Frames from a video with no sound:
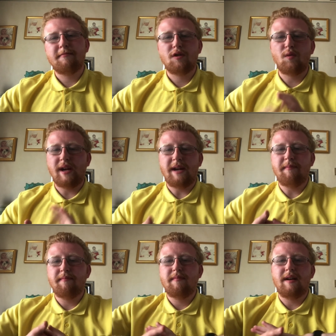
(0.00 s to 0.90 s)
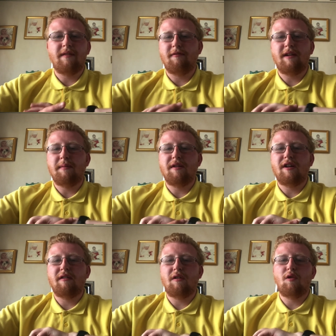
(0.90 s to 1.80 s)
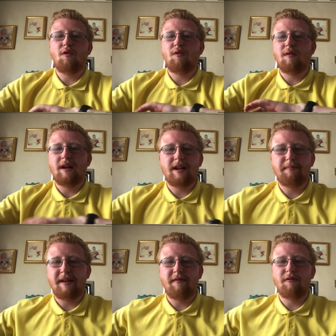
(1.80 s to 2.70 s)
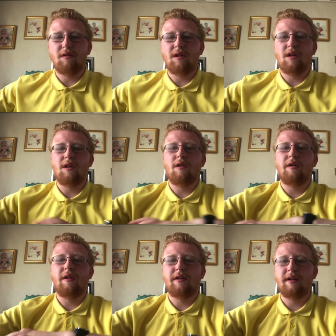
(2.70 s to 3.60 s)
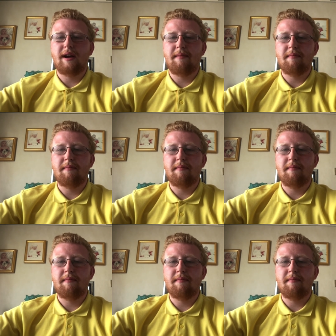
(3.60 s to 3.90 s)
Queen and Freddie Mercury, all has been for a long, long time.